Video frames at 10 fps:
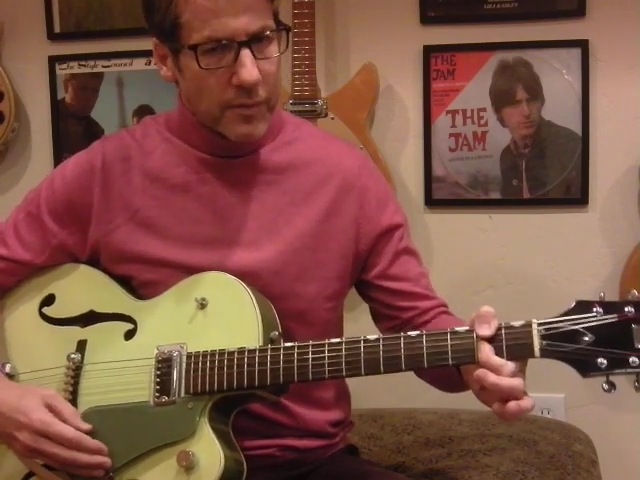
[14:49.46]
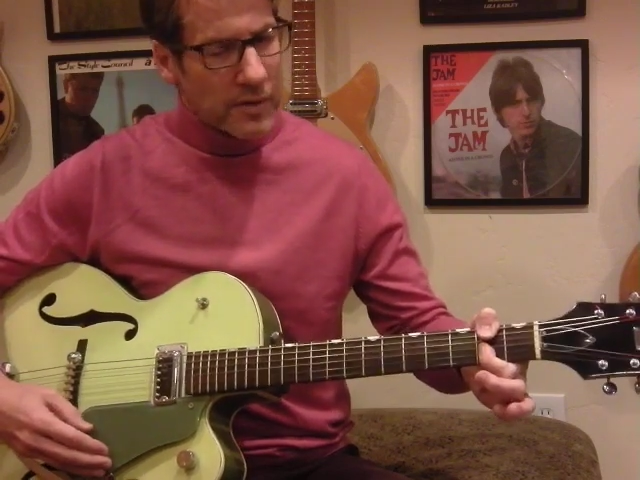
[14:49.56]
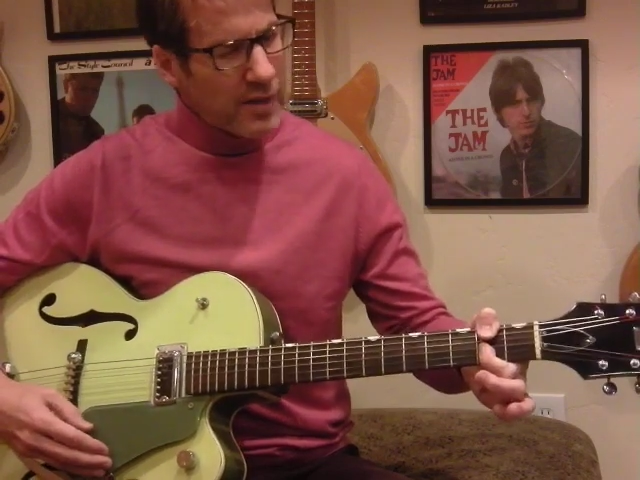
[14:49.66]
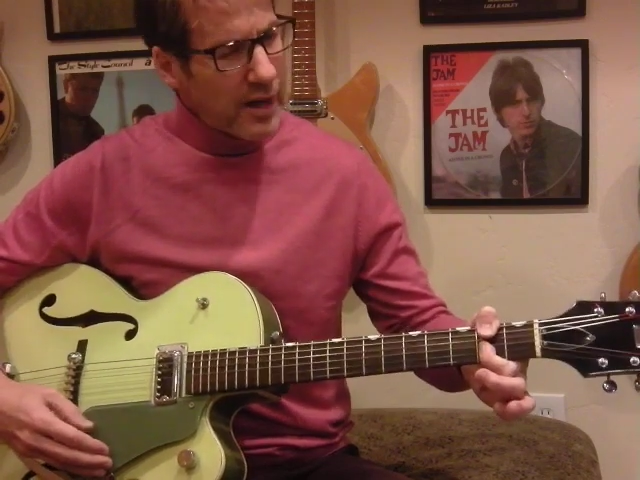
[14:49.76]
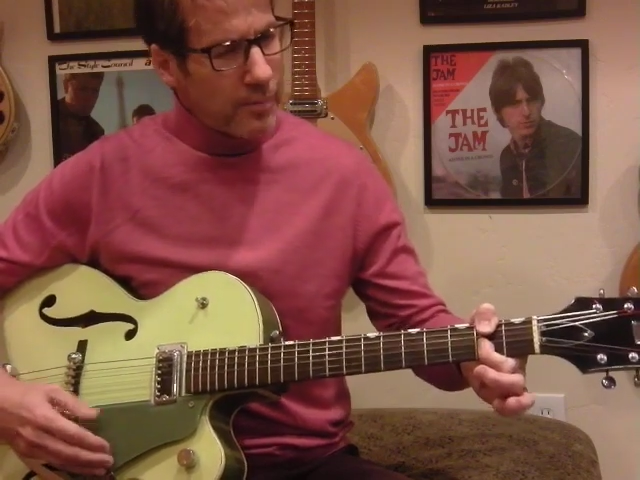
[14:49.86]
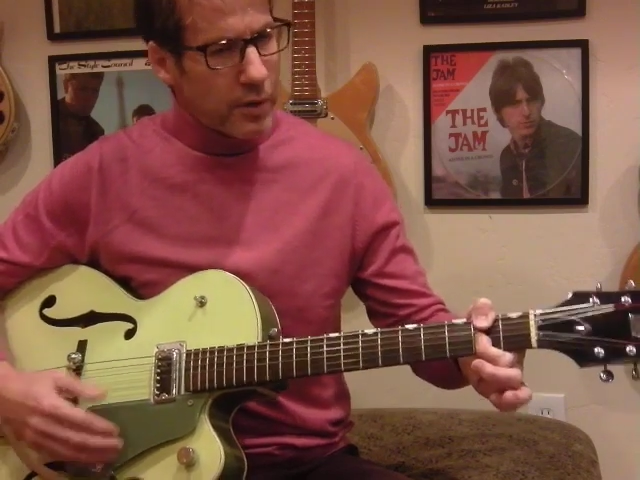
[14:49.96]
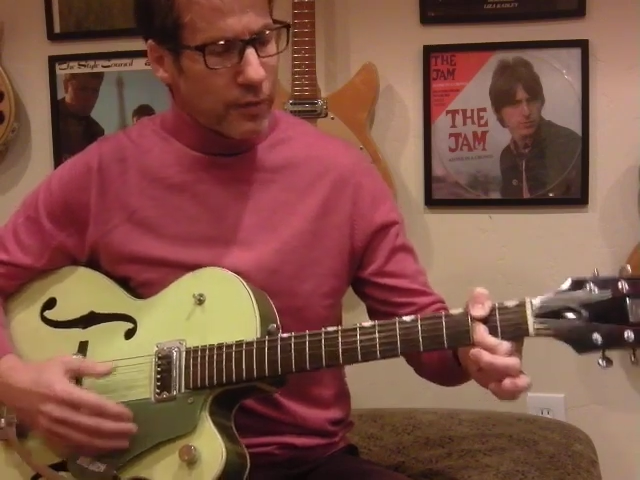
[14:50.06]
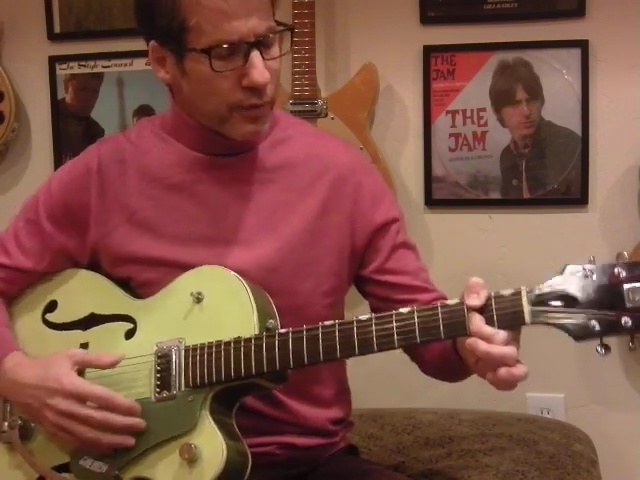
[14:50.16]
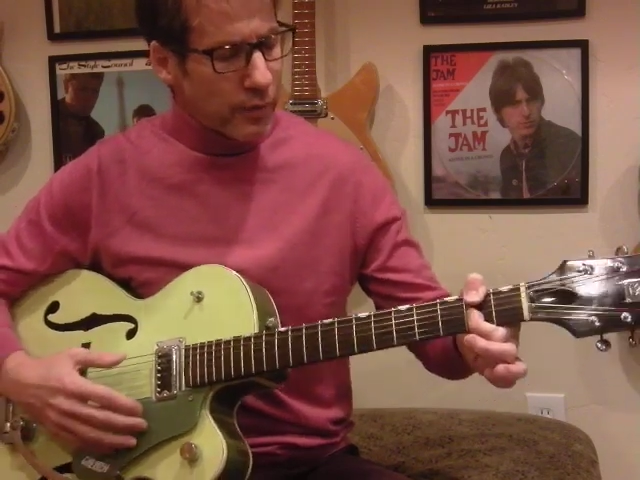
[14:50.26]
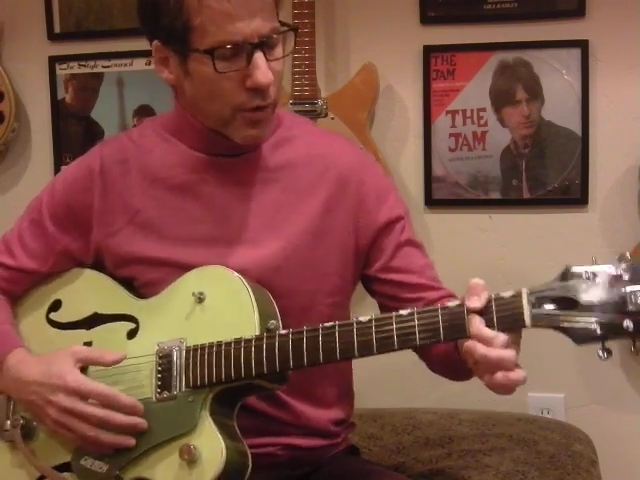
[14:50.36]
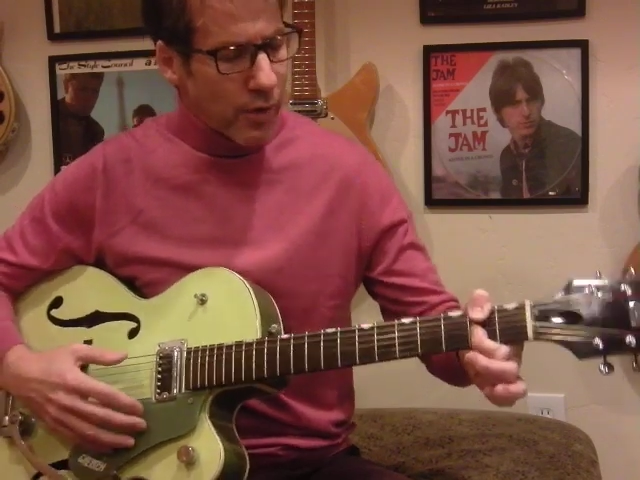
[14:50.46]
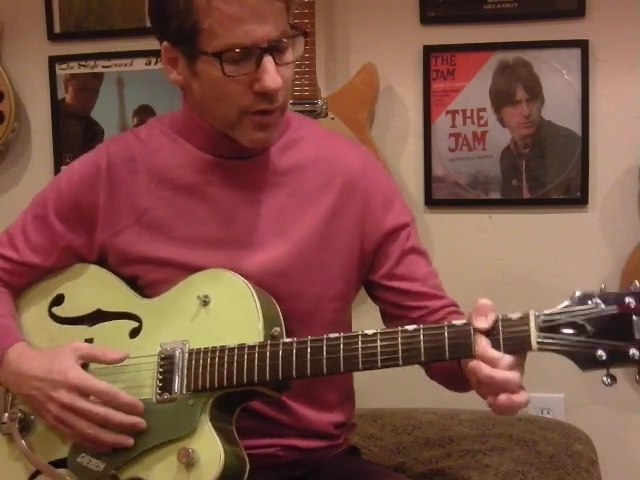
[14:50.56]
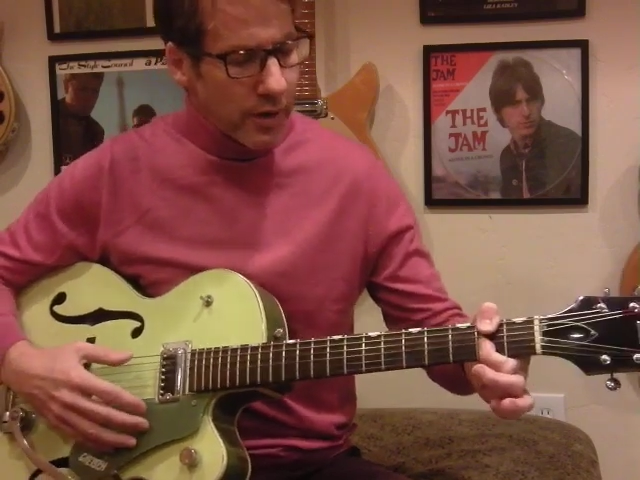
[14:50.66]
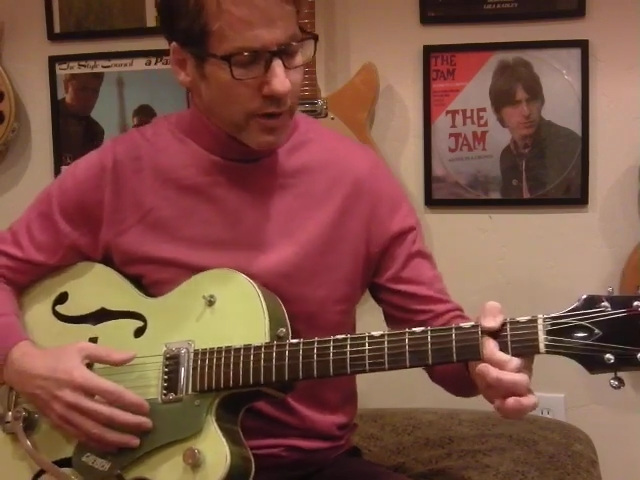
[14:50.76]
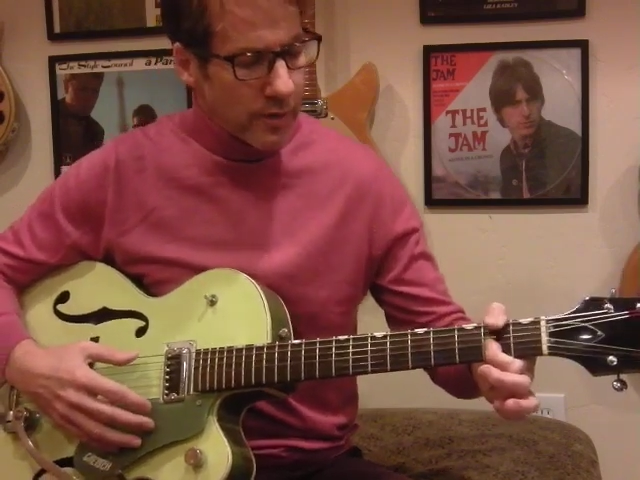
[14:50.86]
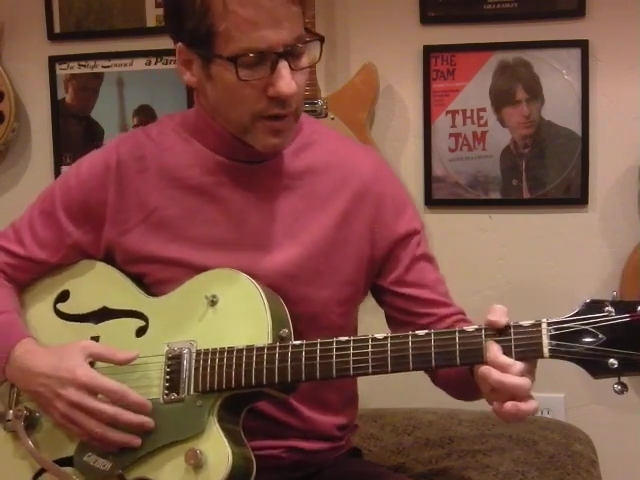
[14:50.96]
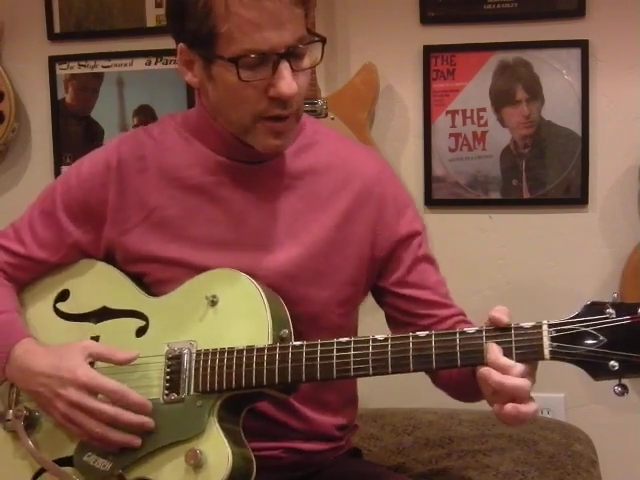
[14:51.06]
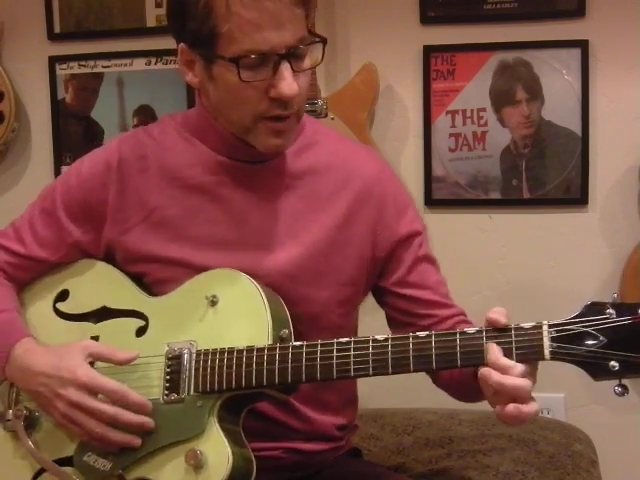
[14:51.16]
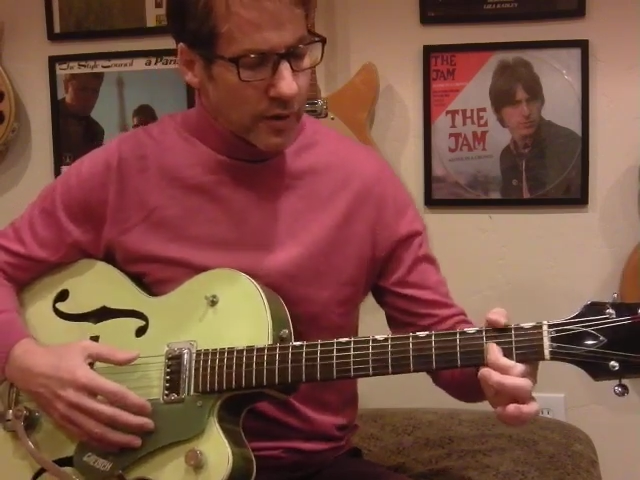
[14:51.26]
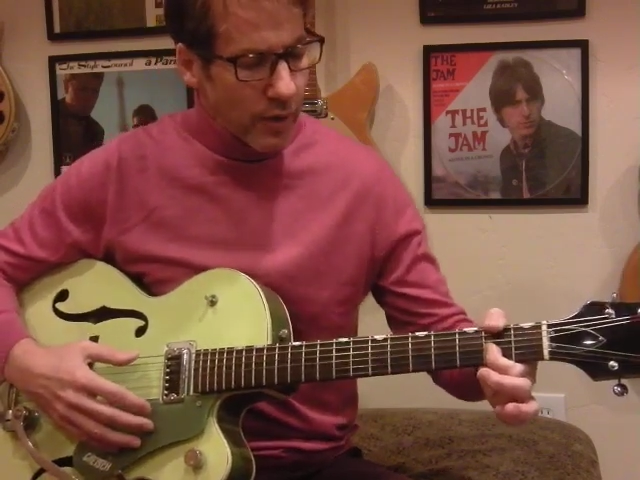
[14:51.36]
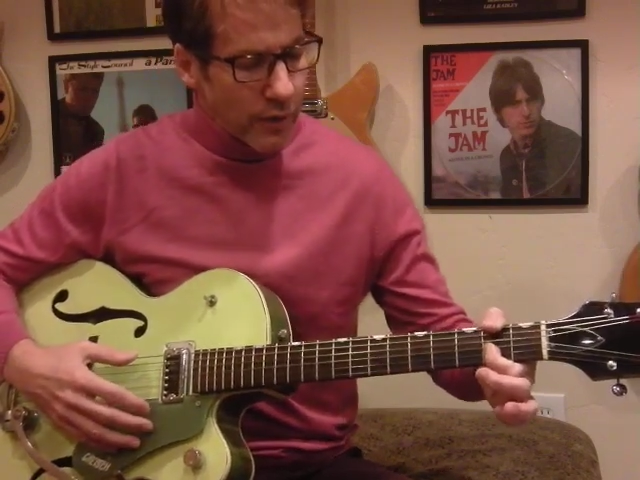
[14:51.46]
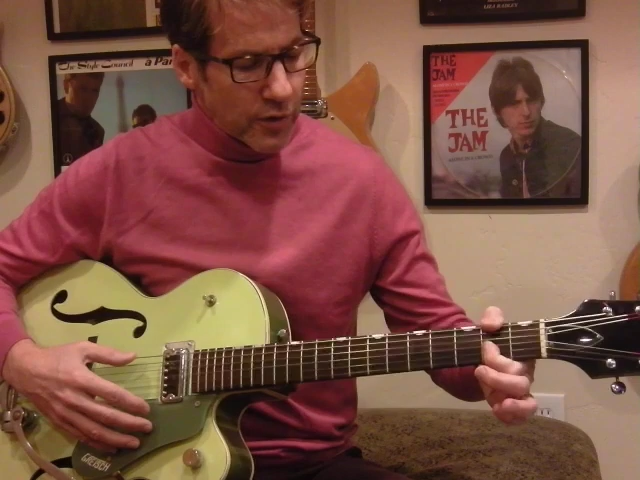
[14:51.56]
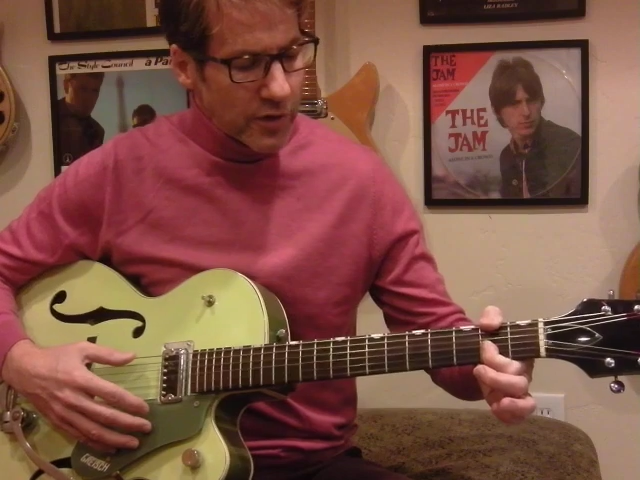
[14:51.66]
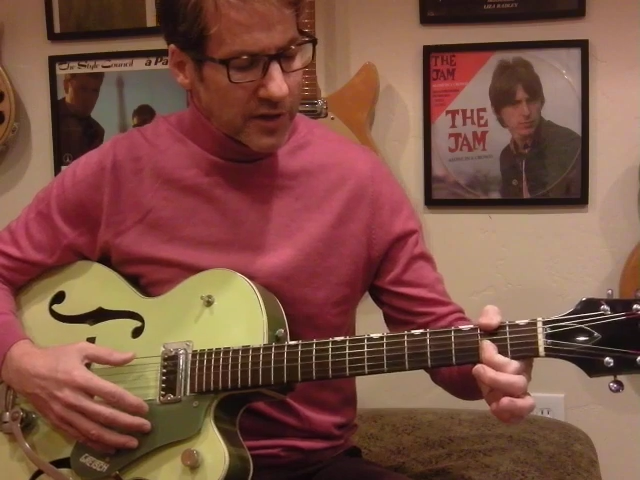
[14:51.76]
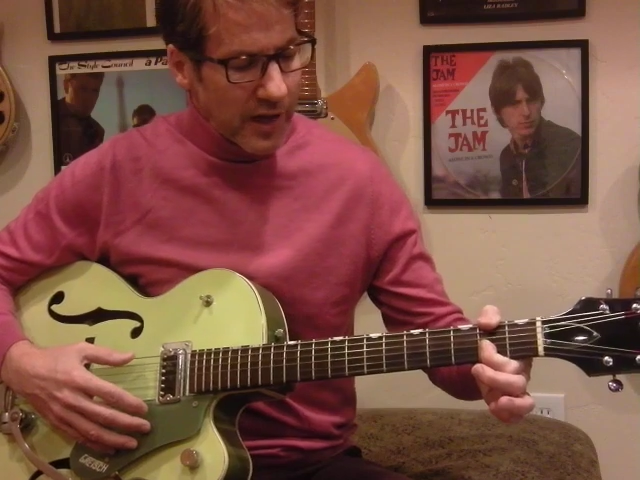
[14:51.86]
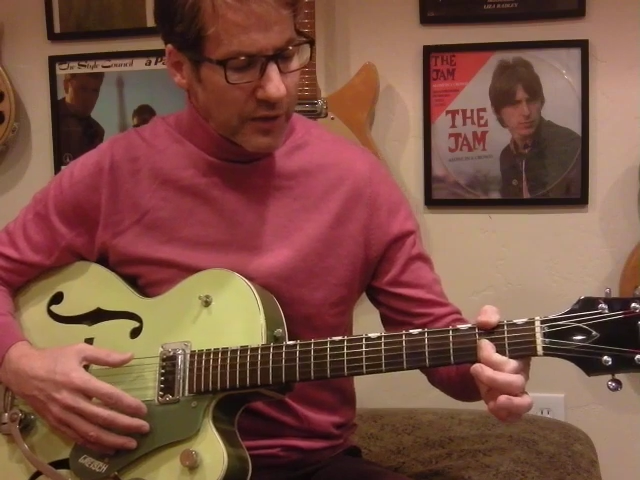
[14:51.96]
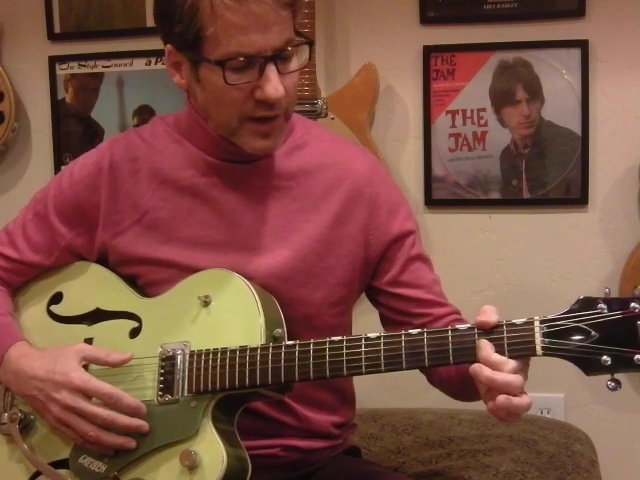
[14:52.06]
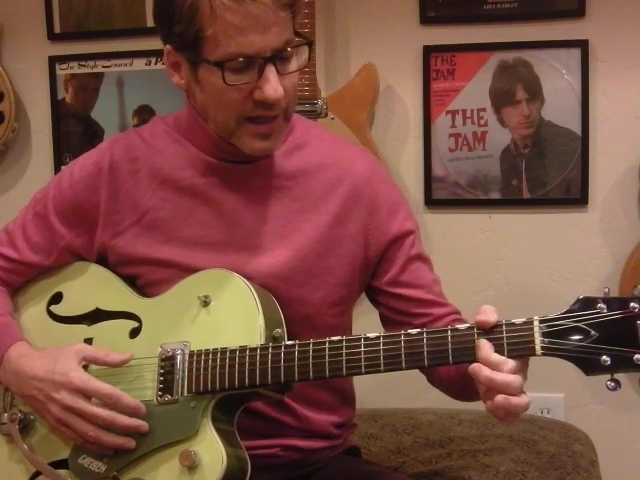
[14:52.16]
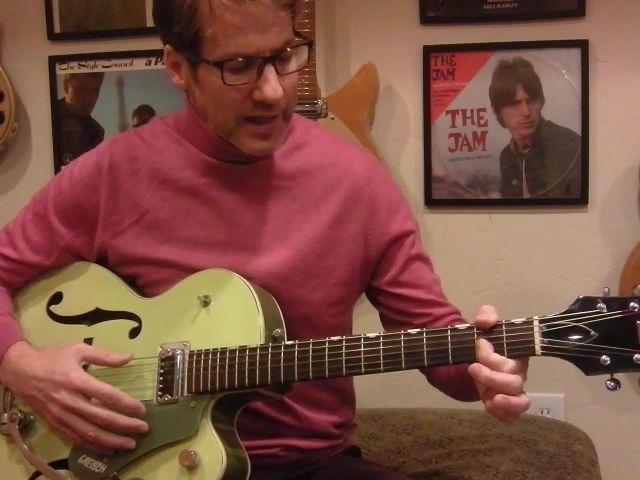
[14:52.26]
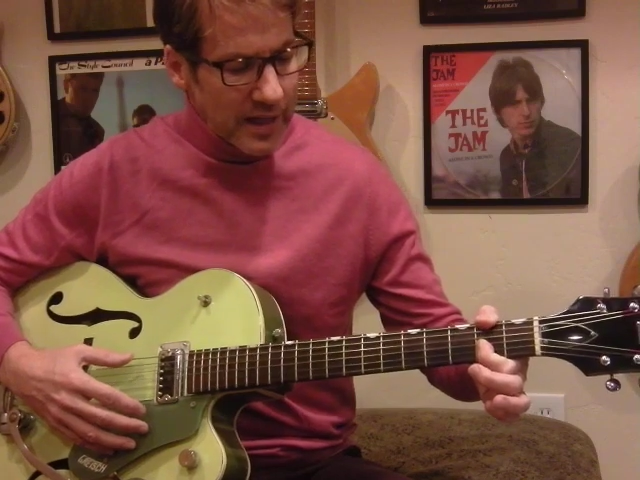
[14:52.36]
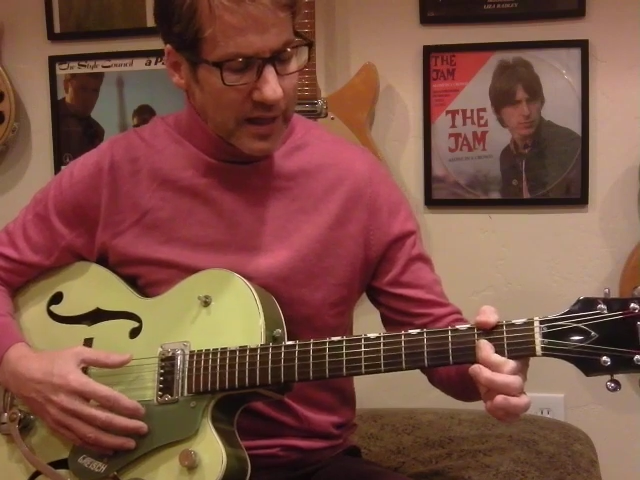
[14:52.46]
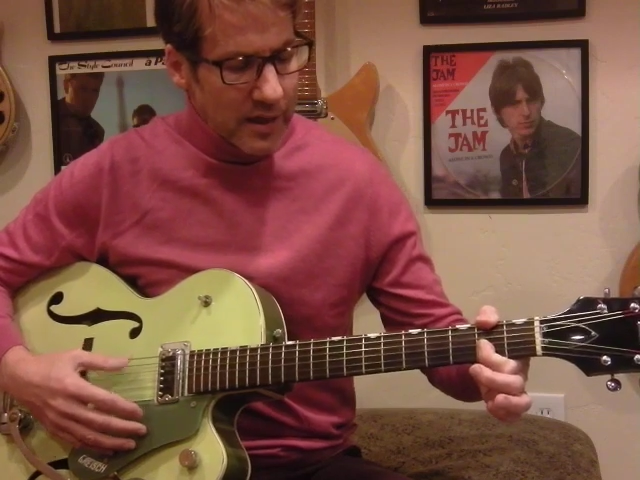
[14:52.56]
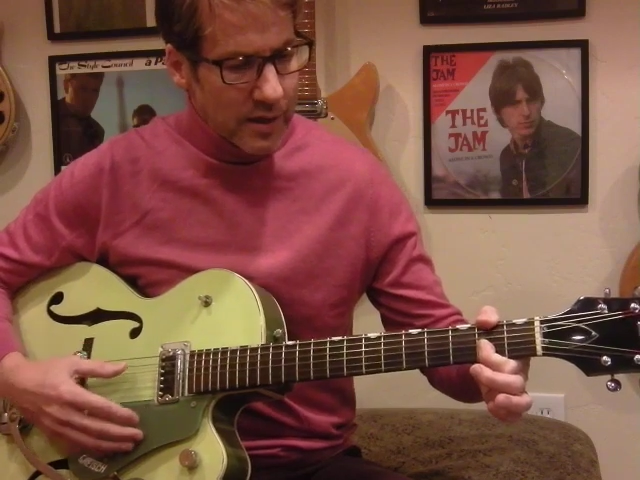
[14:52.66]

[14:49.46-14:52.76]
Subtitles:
that a beautiful chord? So if you just get the E,